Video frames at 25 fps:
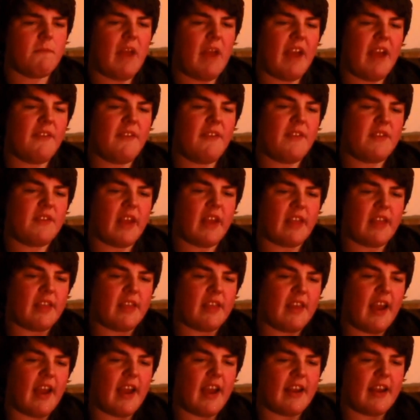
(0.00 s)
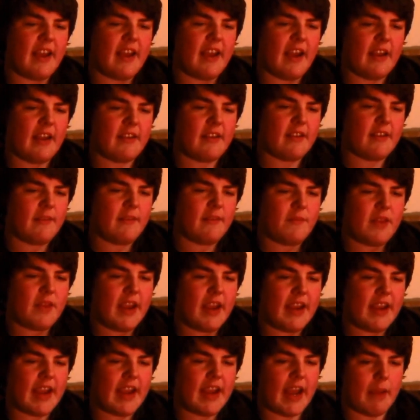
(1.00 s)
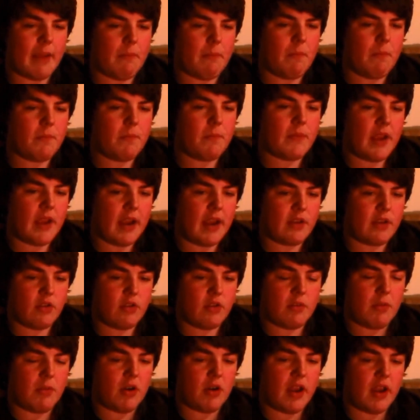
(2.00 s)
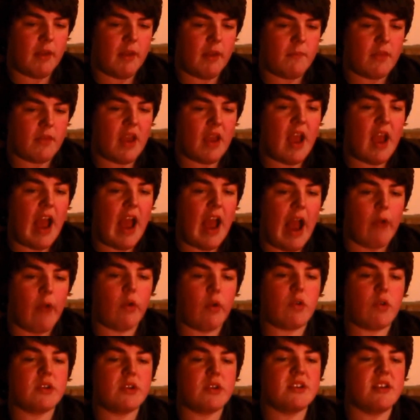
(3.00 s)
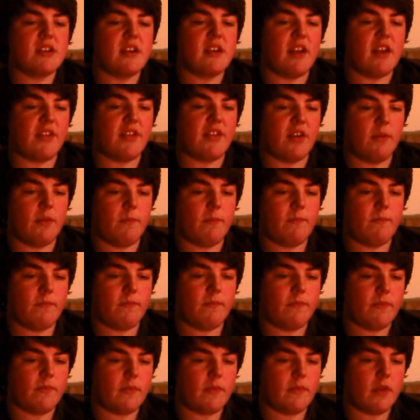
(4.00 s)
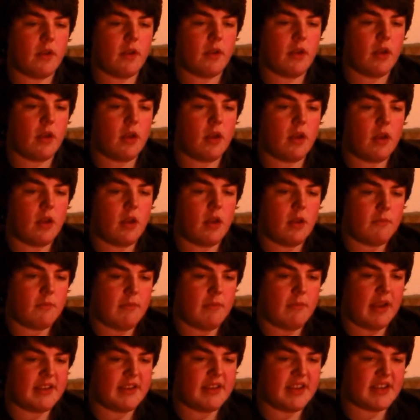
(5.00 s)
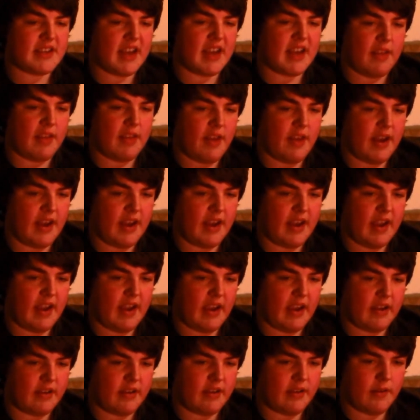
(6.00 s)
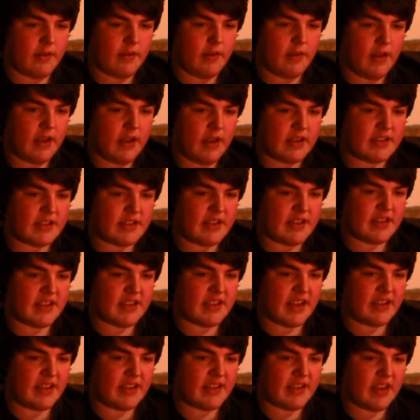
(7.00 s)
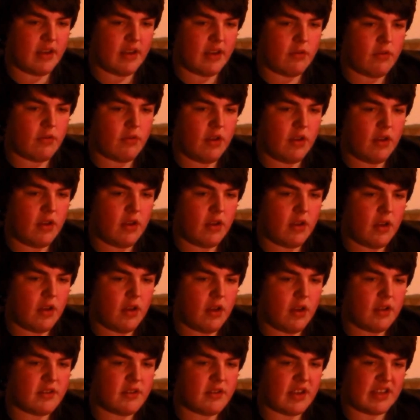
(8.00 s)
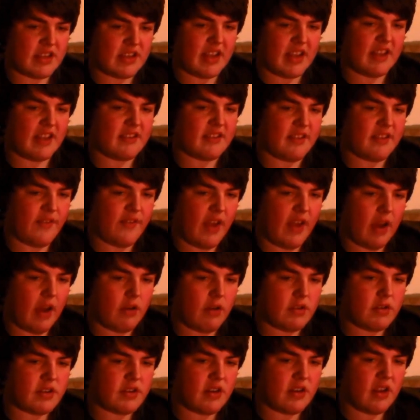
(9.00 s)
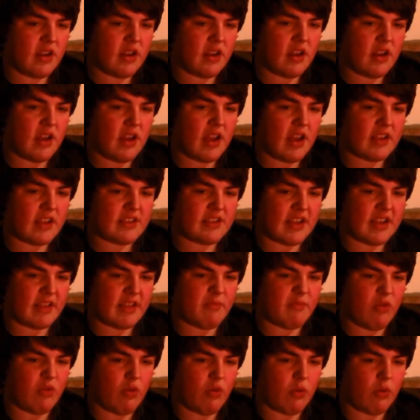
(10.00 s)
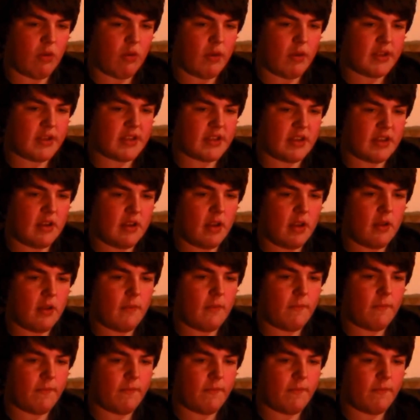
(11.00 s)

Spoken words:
May 15th, 88, he came. He took the body. I requested another. May 16th, 88, 6 kids killed, 6 kids devoured, 6 more requested.